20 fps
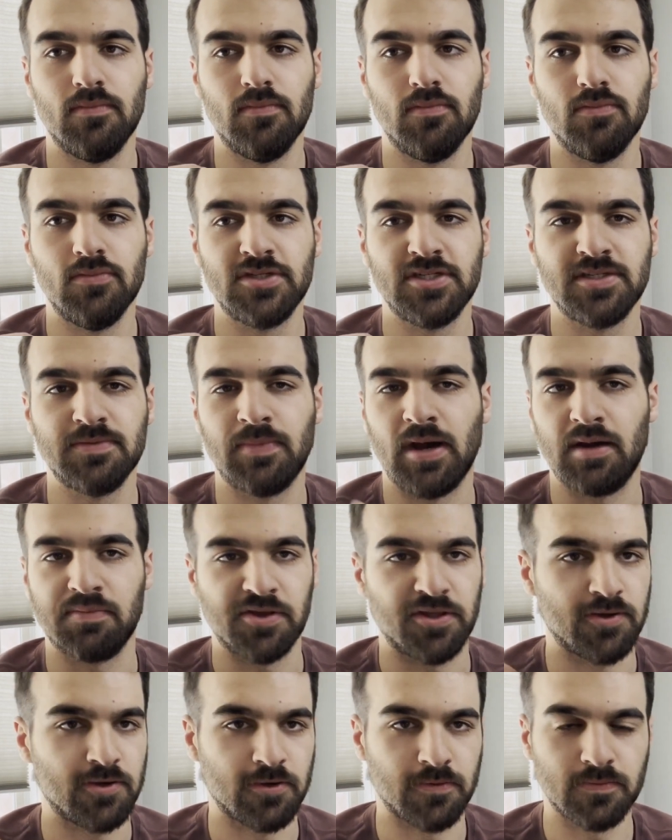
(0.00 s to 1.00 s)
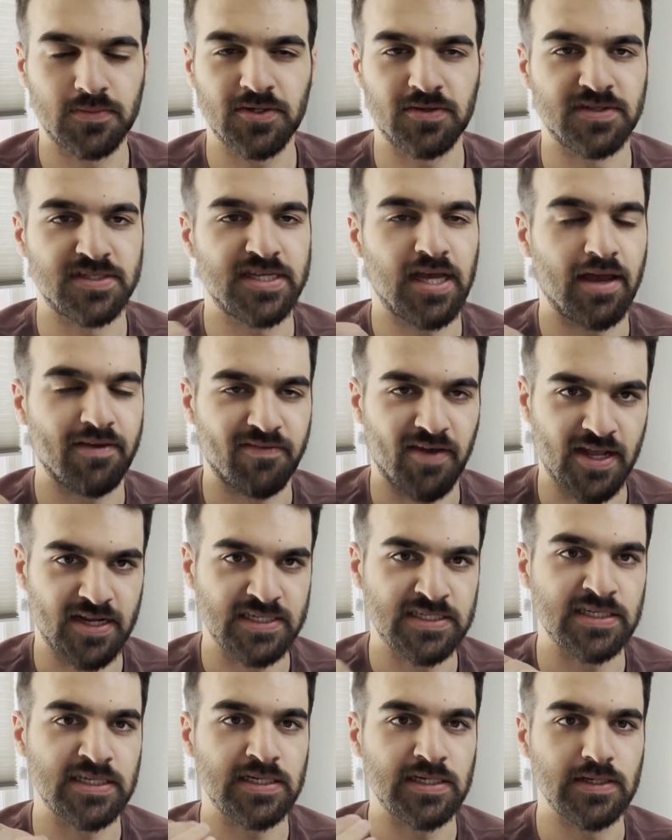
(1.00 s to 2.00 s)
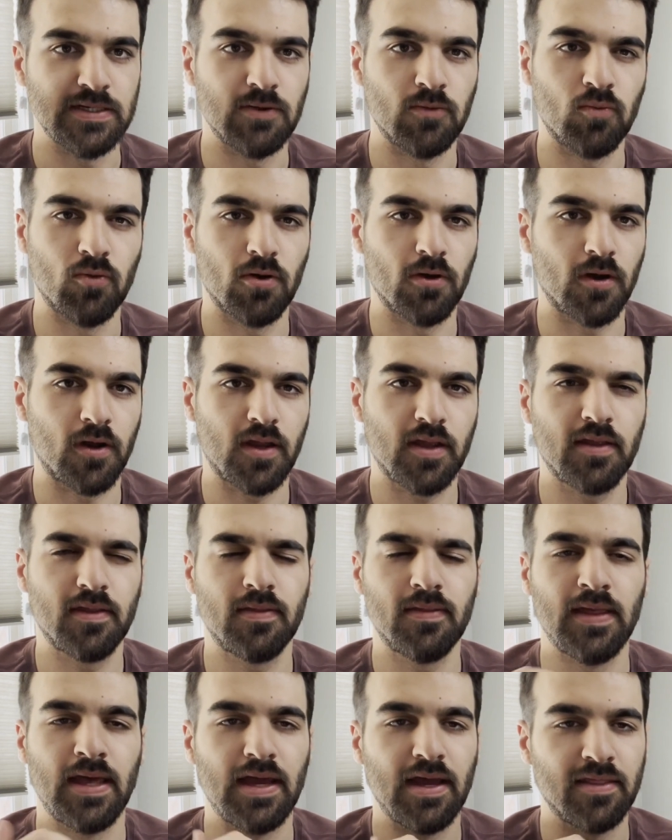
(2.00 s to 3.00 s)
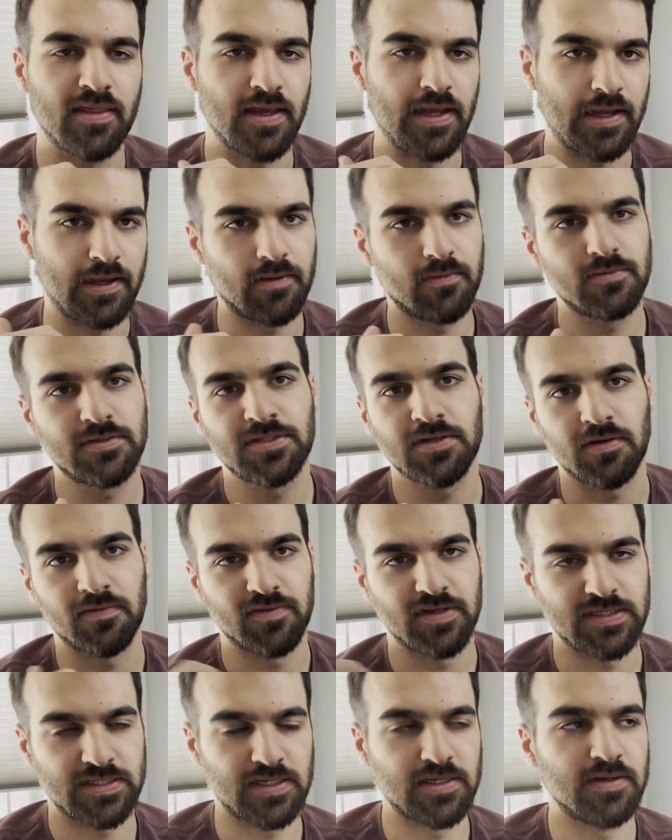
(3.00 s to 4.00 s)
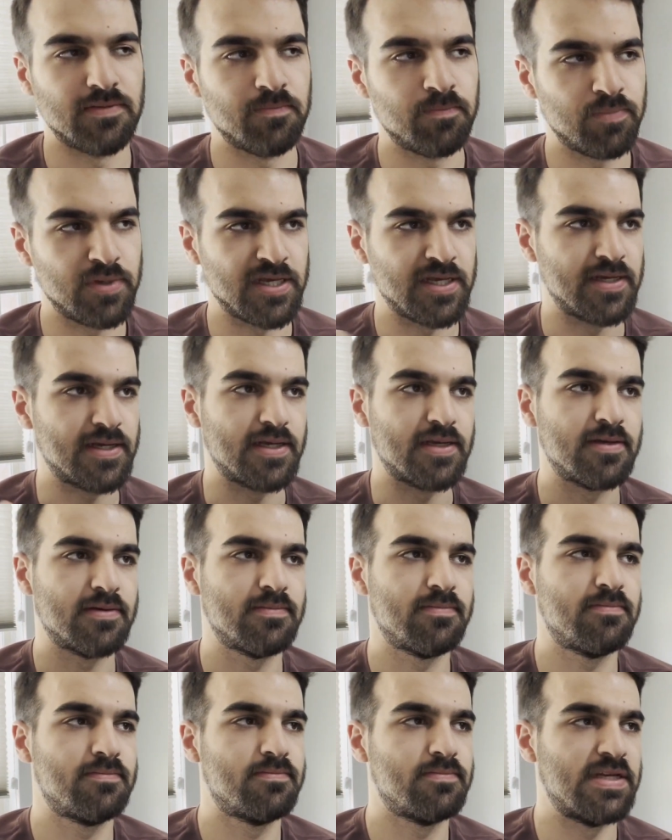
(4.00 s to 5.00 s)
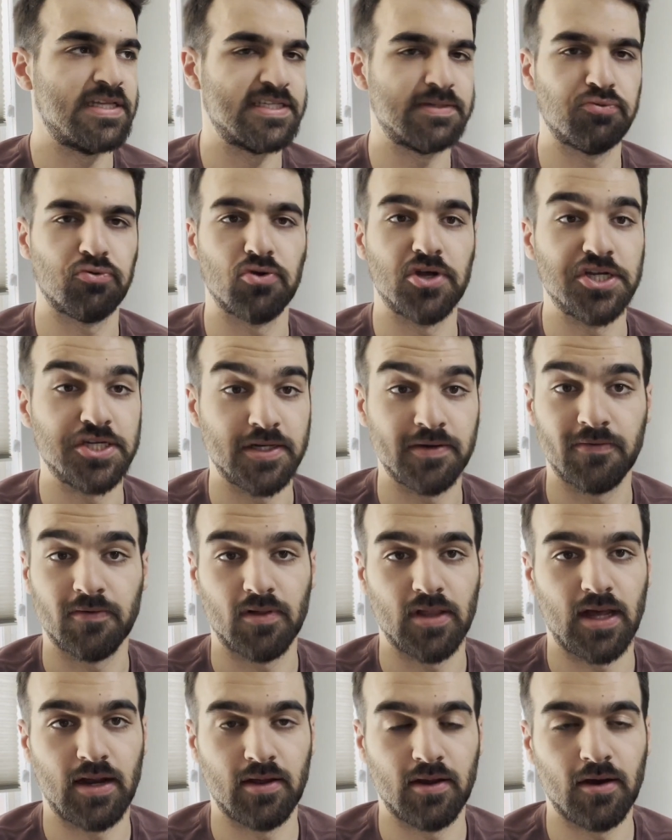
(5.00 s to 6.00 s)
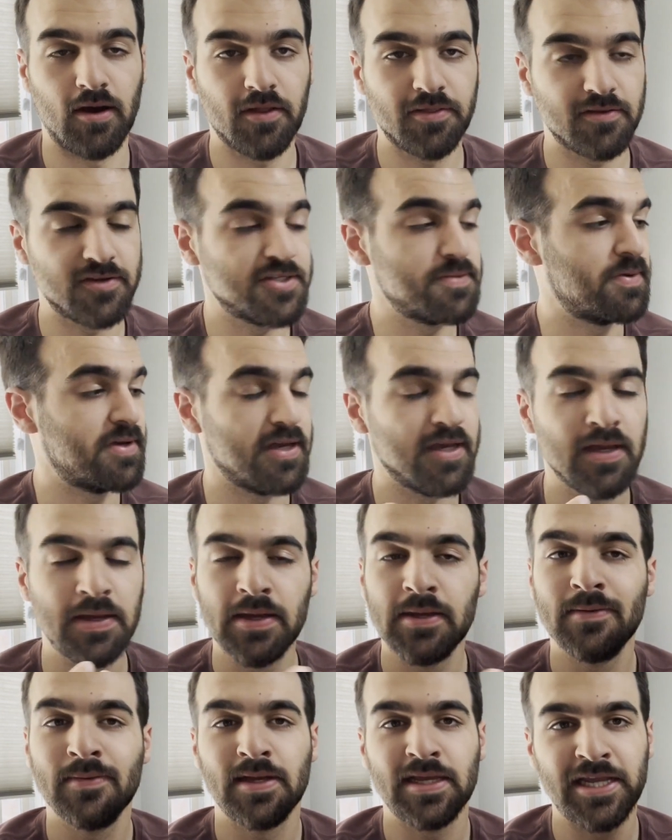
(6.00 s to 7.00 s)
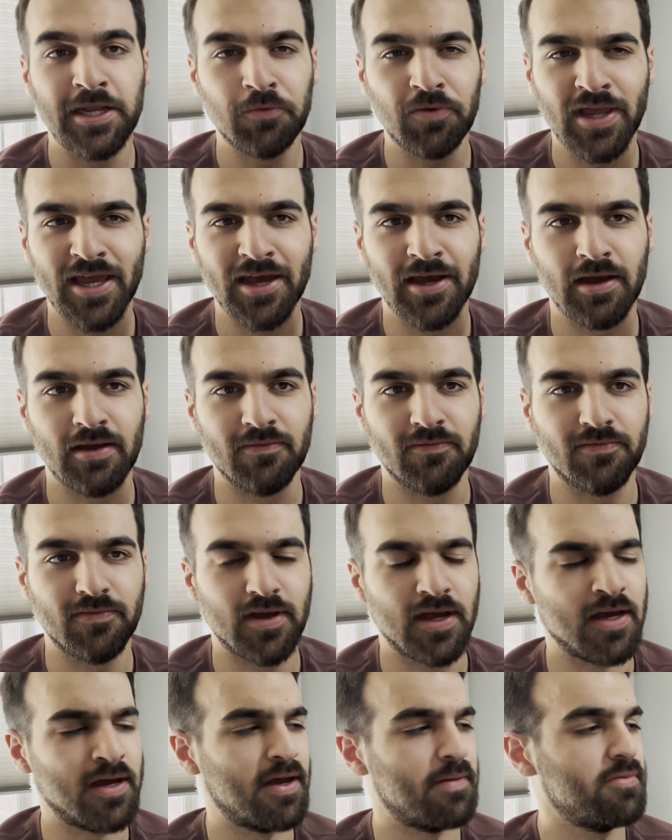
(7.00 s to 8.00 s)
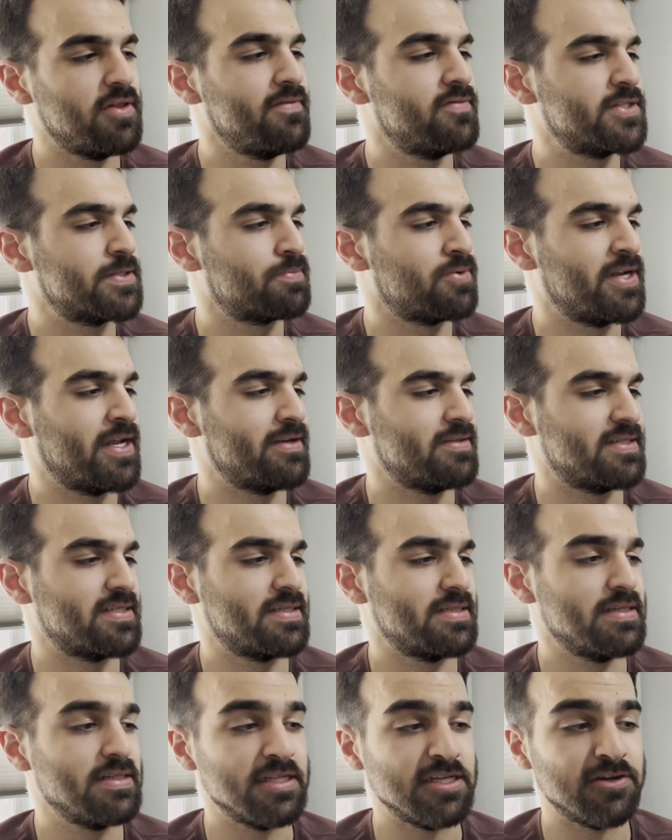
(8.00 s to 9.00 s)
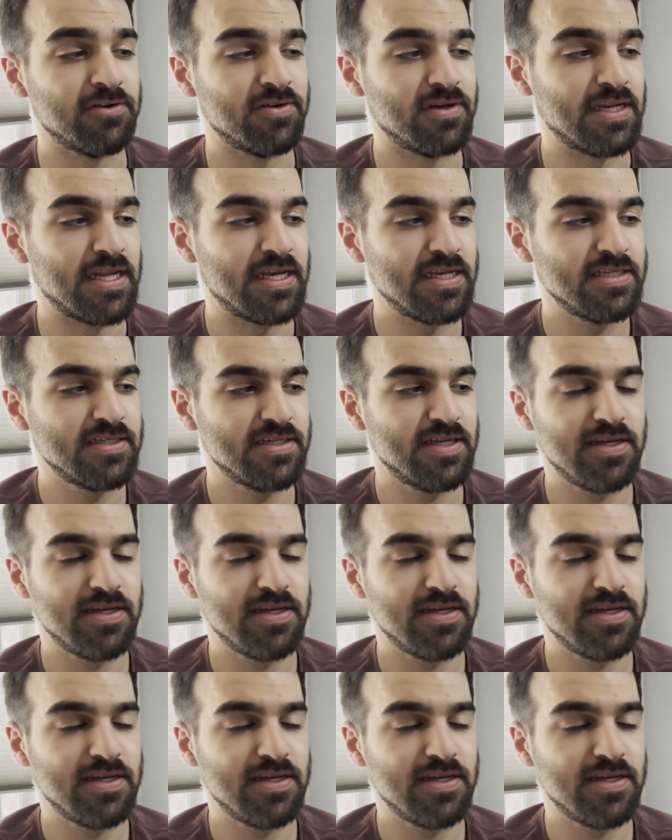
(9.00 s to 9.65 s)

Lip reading: which is popular sort of sci-fantasy work that I think served as a big inspiration for a lot of authors. But here we have, I believe it's pronounced Lyonnaise.